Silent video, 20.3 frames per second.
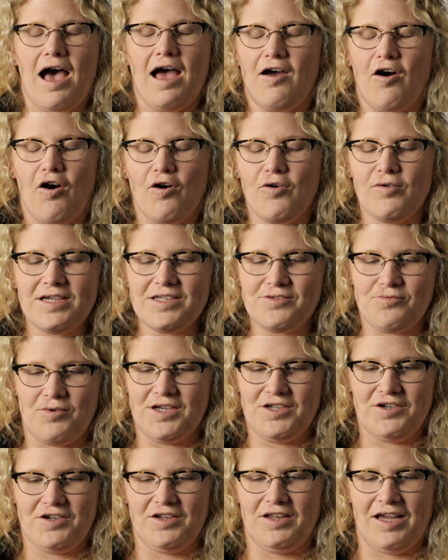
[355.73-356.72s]
I always
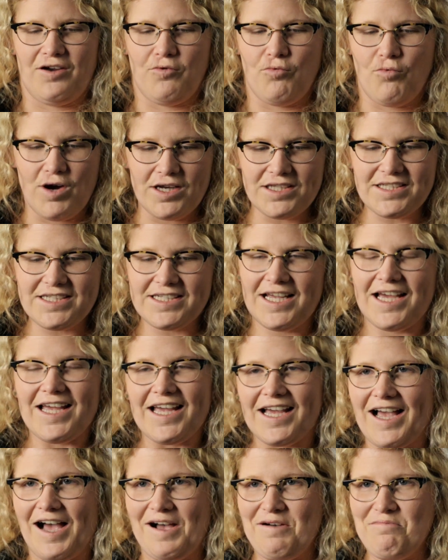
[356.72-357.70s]
wonder, like, what did I
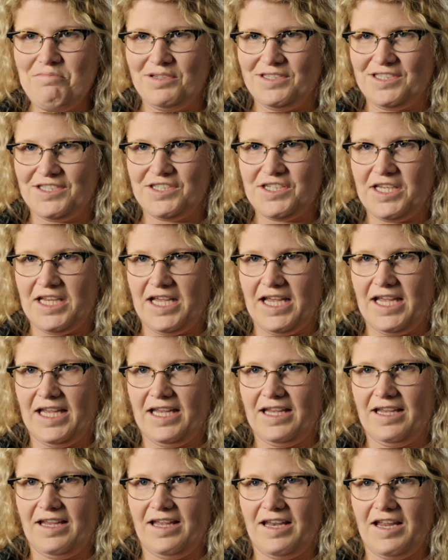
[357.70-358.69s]
accomplish
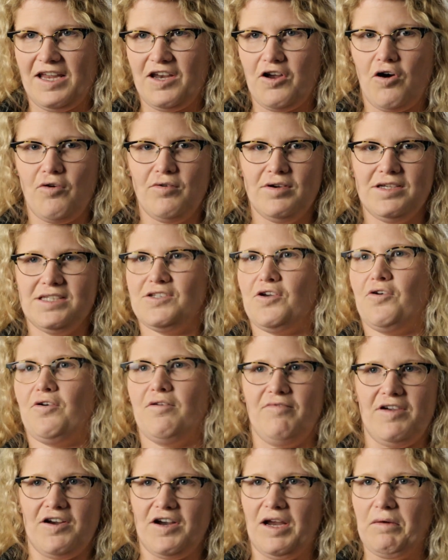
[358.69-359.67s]
today? And I always know
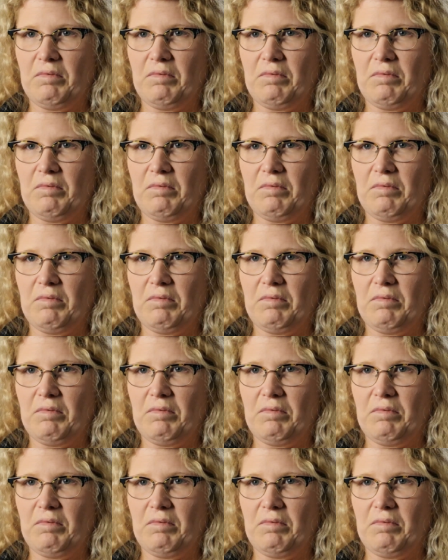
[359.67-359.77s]
I'm very